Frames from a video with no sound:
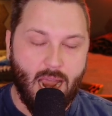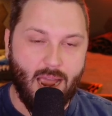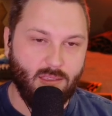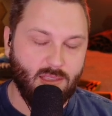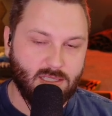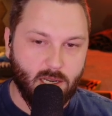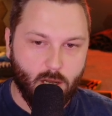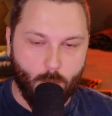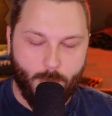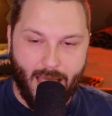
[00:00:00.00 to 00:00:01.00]
I think that's going to
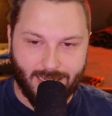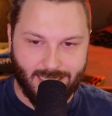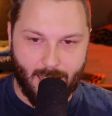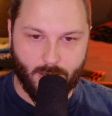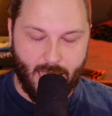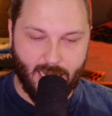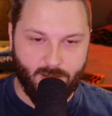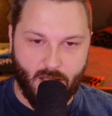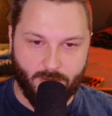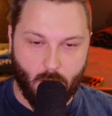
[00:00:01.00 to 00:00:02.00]
go back down to
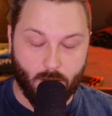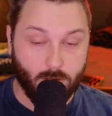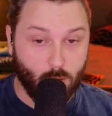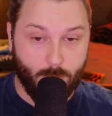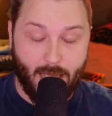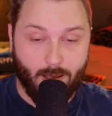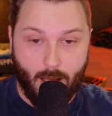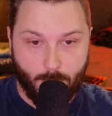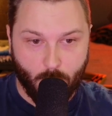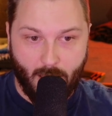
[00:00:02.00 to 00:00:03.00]
$85 or back
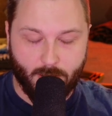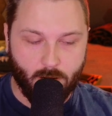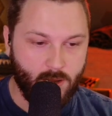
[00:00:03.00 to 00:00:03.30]
up rather.